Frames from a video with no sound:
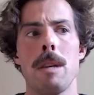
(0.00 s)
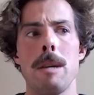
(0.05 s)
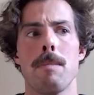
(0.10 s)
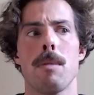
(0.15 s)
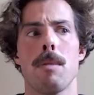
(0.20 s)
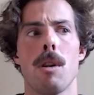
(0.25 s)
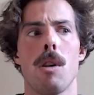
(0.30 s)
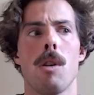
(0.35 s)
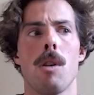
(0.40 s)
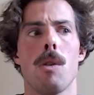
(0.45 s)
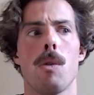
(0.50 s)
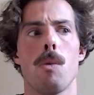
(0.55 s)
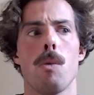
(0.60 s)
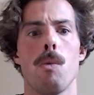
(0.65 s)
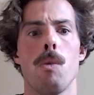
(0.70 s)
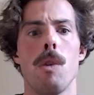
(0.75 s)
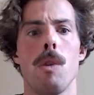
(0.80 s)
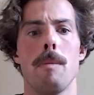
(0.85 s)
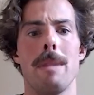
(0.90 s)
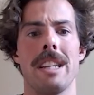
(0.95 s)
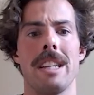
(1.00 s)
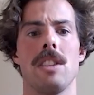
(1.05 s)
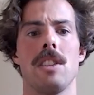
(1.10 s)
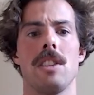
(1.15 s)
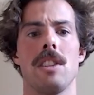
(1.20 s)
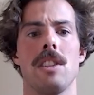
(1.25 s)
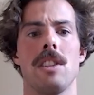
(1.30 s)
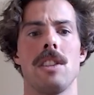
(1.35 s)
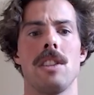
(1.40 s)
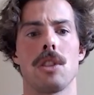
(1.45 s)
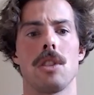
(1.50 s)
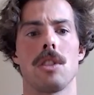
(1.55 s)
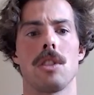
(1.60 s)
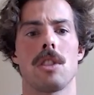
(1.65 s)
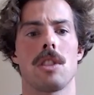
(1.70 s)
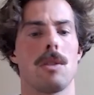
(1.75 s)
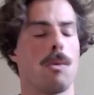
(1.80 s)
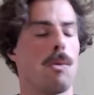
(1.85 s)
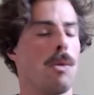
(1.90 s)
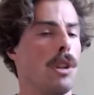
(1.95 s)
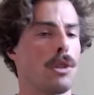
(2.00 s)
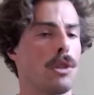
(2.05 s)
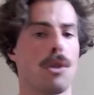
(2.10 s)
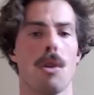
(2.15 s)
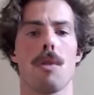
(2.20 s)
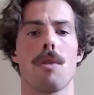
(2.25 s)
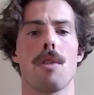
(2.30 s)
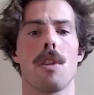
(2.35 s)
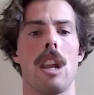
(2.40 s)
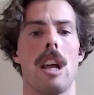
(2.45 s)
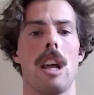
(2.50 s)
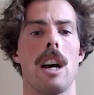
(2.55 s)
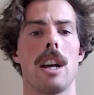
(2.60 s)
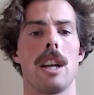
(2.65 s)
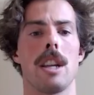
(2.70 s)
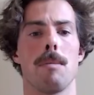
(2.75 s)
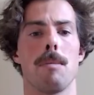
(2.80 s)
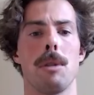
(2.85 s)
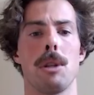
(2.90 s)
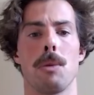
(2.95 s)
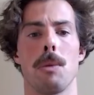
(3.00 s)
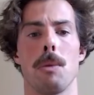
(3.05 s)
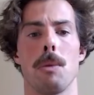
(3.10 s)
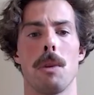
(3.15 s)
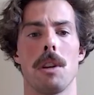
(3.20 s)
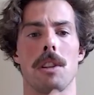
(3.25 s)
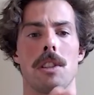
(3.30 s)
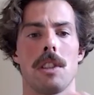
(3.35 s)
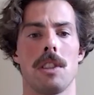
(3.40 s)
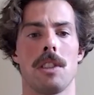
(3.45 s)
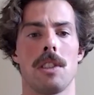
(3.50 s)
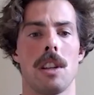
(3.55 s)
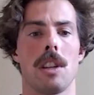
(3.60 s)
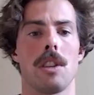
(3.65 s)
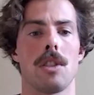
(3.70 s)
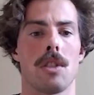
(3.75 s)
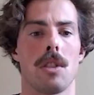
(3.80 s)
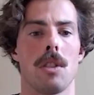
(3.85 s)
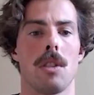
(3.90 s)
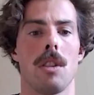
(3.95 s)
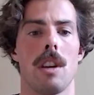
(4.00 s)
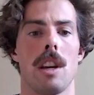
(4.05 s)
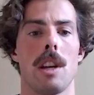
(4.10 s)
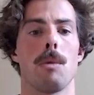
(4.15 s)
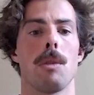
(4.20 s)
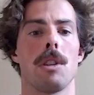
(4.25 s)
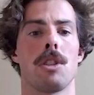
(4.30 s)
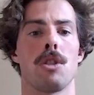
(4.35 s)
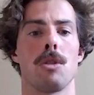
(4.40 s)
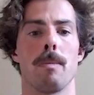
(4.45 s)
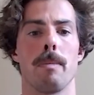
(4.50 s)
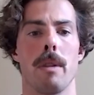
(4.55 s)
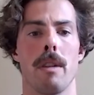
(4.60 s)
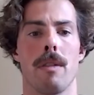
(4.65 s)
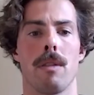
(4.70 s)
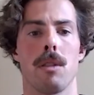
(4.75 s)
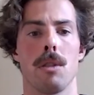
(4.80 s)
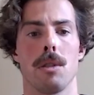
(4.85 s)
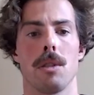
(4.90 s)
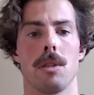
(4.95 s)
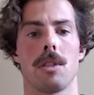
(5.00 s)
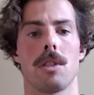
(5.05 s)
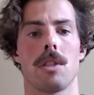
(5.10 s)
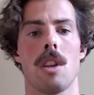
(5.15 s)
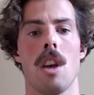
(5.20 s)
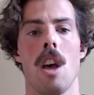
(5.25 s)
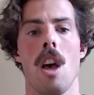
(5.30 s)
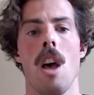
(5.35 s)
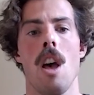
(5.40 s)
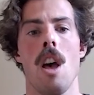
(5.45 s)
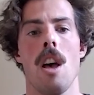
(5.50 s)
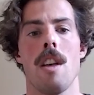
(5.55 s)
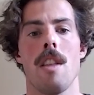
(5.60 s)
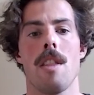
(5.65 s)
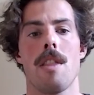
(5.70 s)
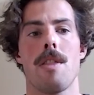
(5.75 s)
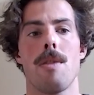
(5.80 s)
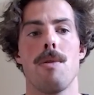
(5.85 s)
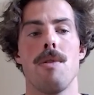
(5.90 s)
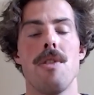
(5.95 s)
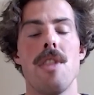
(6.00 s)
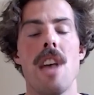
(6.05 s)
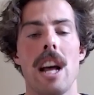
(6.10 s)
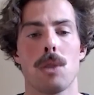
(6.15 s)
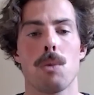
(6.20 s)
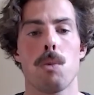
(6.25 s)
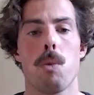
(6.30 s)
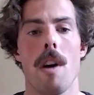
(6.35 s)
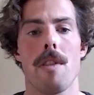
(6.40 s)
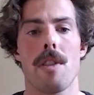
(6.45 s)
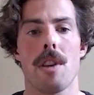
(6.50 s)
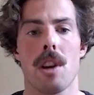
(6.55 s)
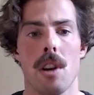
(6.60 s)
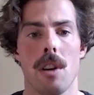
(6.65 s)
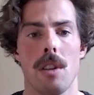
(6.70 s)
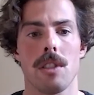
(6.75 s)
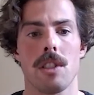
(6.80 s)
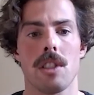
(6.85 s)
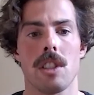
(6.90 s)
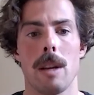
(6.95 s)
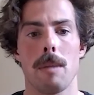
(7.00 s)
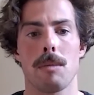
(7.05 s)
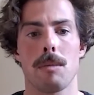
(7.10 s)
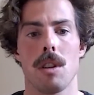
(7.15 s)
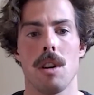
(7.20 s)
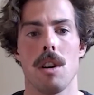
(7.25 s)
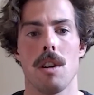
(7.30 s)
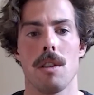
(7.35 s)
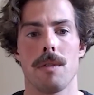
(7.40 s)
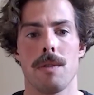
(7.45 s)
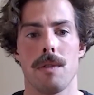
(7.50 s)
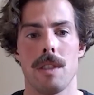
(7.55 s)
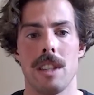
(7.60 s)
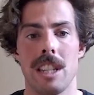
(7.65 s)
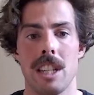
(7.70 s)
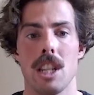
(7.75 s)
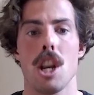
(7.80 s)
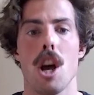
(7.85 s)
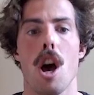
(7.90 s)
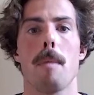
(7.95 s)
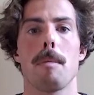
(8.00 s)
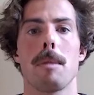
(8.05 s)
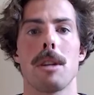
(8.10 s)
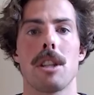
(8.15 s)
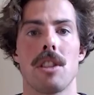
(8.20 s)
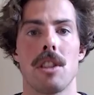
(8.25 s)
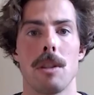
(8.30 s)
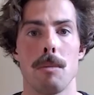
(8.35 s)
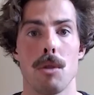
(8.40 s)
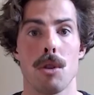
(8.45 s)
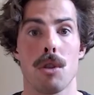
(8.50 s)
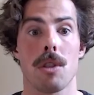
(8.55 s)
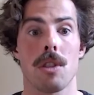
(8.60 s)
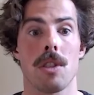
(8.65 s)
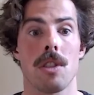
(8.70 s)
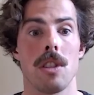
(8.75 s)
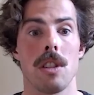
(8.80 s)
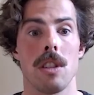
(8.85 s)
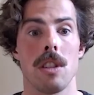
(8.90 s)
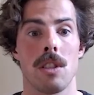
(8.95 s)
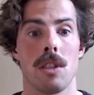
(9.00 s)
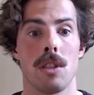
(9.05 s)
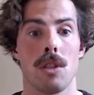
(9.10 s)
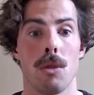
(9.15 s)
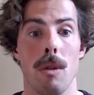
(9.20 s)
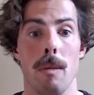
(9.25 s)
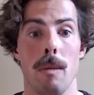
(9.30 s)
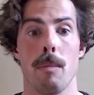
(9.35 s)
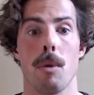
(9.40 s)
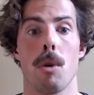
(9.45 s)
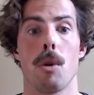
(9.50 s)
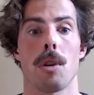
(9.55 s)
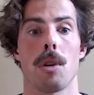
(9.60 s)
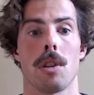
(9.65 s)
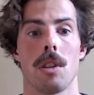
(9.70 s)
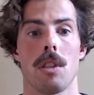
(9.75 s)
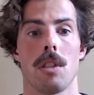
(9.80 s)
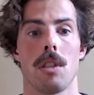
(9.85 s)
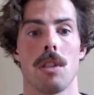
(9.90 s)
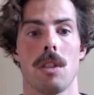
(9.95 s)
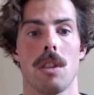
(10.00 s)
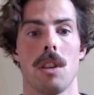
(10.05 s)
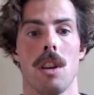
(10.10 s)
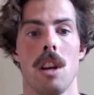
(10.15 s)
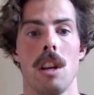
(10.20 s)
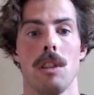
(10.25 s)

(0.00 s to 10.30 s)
people will make decisions, will draw the line between what's essential and what's superfluous. That's why the concept of economic democracy is so important